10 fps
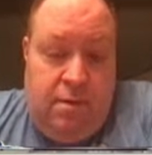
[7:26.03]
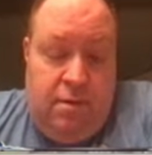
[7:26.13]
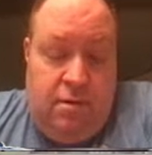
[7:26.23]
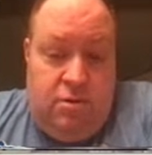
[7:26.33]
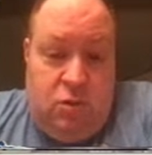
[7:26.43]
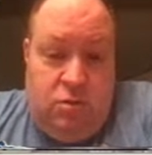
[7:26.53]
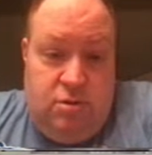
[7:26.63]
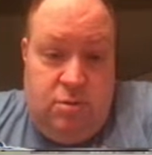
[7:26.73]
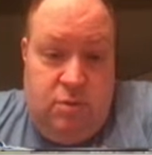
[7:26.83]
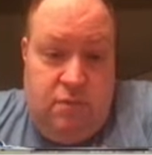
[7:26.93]
So it's
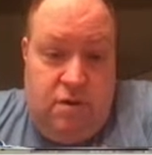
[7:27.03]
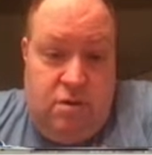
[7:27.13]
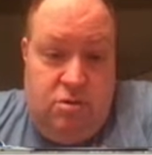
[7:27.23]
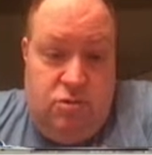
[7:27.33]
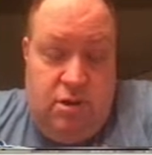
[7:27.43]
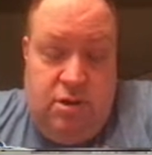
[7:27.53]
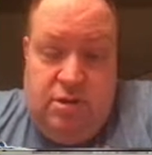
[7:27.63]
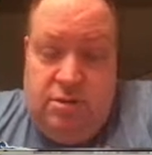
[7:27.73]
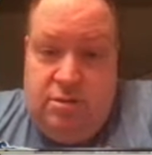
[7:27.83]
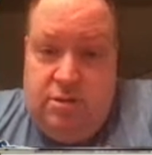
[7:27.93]
going to be very
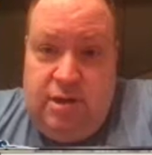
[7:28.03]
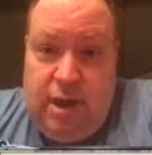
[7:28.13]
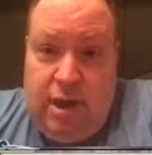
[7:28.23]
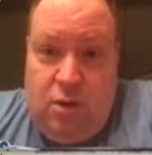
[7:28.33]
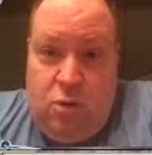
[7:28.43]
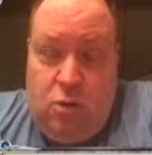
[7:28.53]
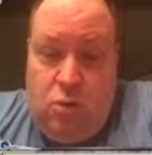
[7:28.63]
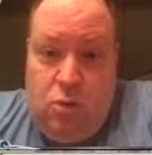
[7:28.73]
intriguing to see how